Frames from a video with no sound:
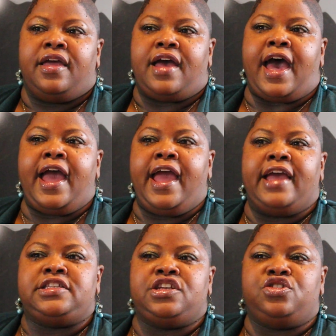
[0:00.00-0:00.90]
I
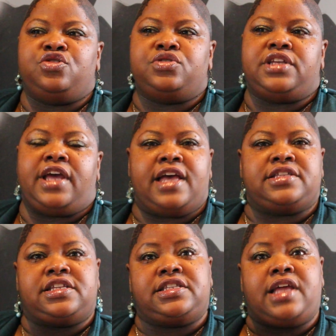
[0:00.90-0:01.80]
had to use it as
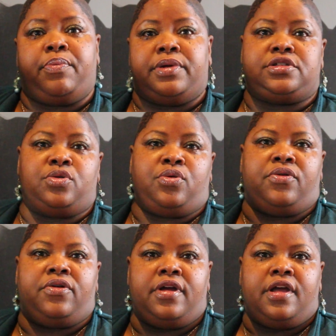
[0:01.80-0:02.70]
a stepping
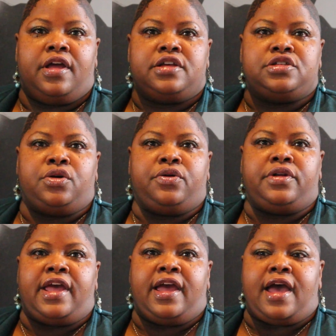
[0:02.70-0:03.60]
stool so
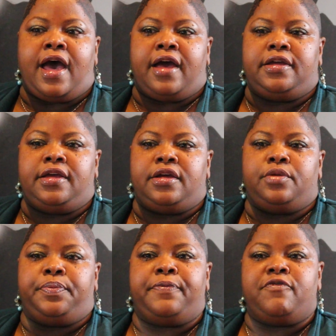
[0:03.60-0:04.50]
that I
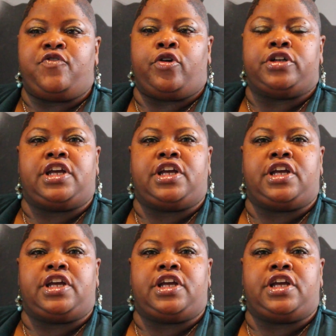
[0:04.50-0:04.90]
can forge